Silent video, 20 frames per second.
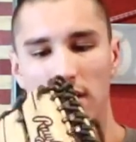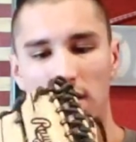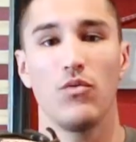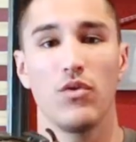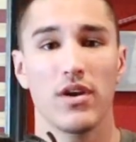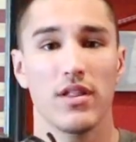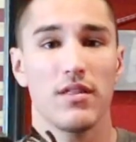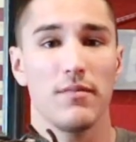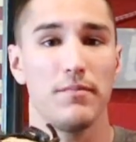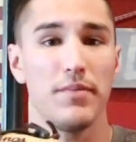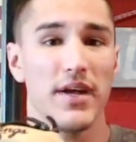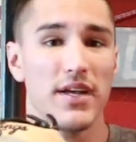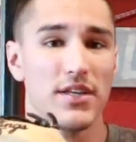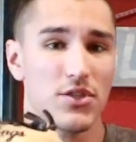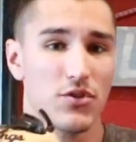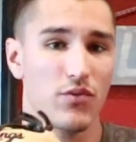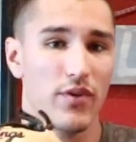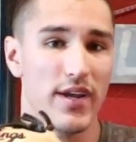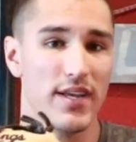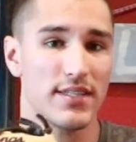One of the
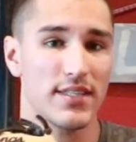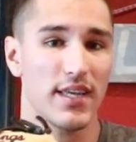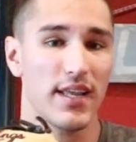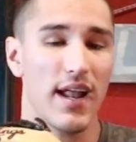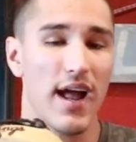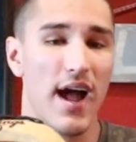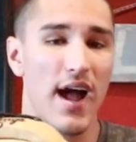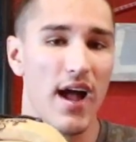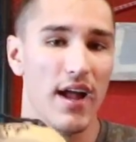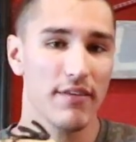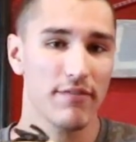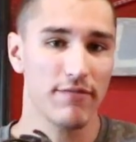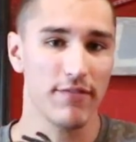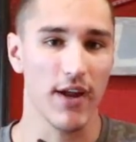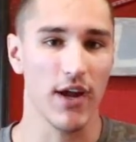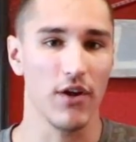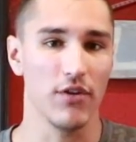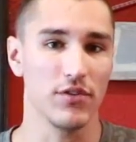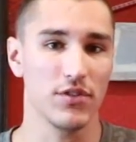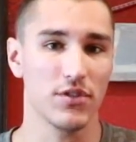best ways that I
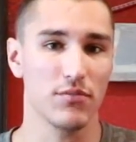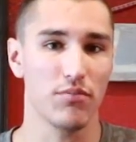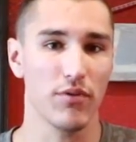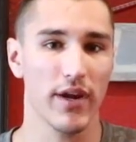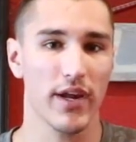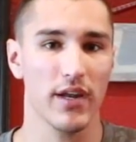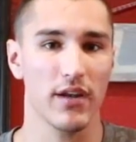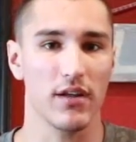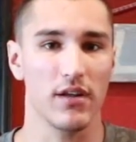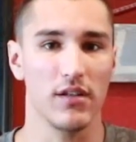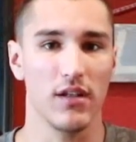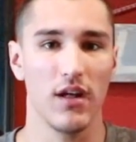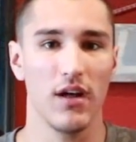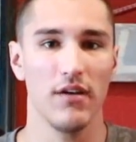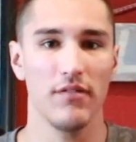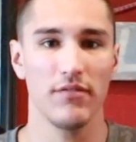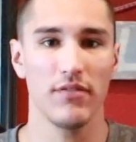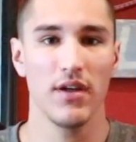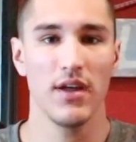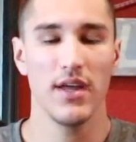found to break in a
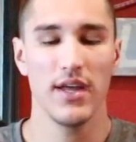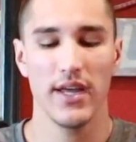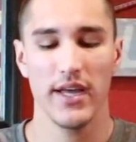glove,